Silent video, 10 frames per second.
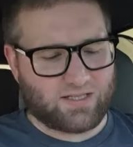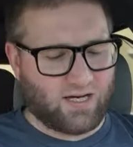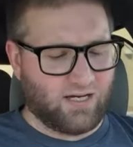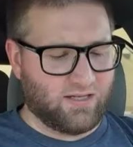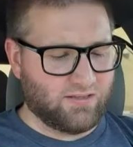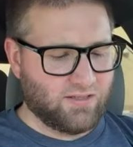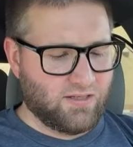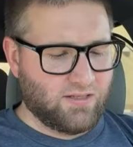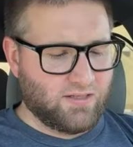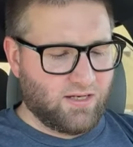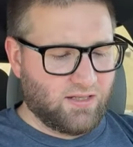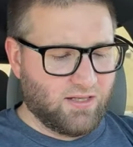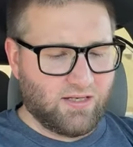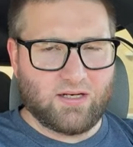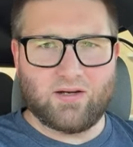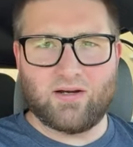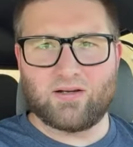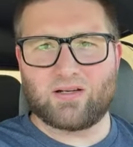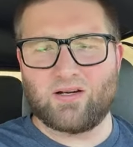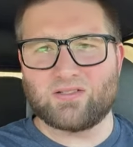L. I'll let you know how
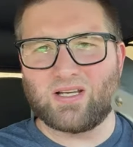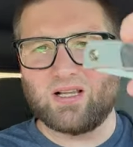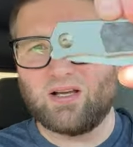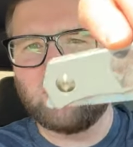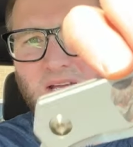it goes. I love you